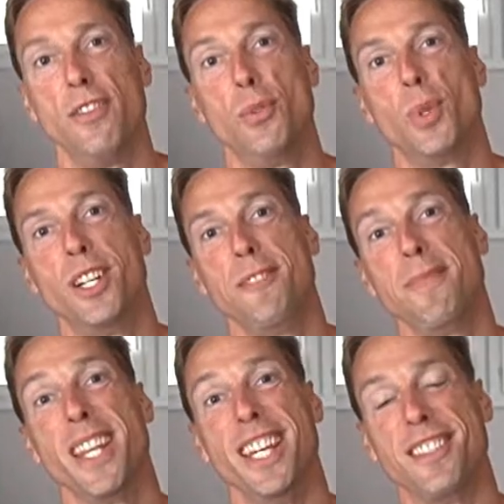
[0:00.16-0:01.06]

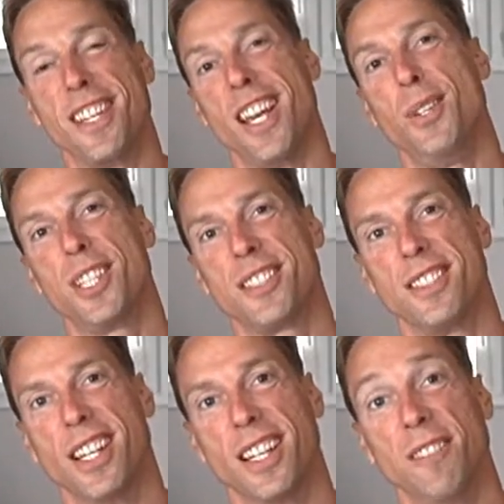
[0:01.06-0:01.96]
everyone, it's Eric
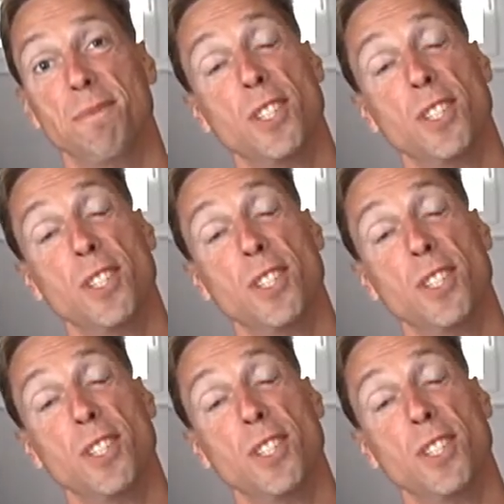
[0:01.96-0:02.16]
Snell,